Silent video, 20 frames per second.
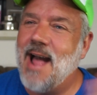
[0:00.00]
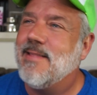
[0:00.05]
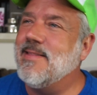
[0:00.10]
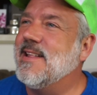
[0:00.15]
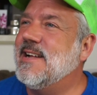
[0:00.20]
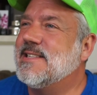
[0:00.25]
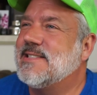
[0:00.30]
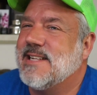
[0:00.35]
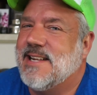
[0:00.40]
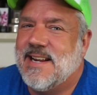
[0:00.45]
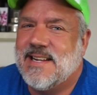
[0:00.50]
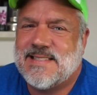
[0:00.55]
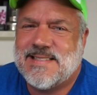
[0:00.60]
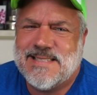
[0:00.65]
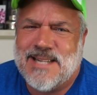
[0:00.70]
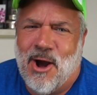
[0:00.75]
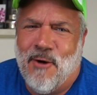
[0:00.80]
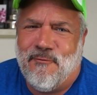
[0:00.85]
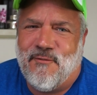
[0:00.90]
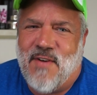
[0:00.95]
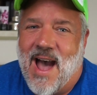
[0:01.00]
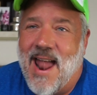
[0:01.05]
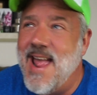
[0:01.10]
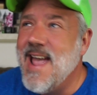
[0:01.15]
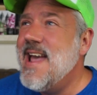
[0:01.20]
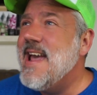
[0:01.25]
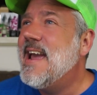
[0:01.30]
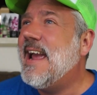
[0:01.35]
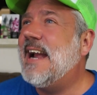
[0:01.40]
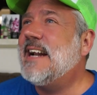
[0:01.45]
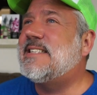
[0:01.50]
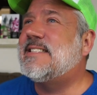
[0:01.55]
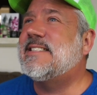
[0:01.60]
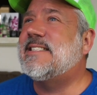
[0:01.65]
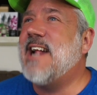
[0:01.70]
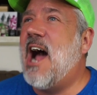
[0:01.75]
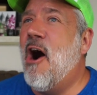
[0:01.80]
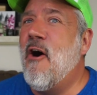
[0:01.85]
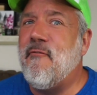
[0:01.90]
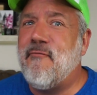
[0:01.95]
Listen, it's so fun. It's
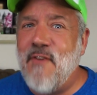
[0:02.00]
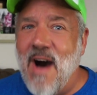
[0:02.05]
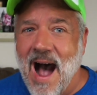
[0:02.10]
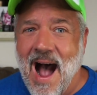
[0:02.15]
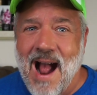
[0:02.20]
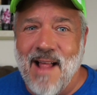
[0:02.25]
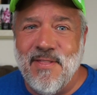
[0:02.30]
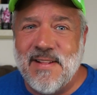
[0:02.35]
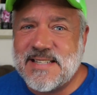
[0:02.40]
so fun.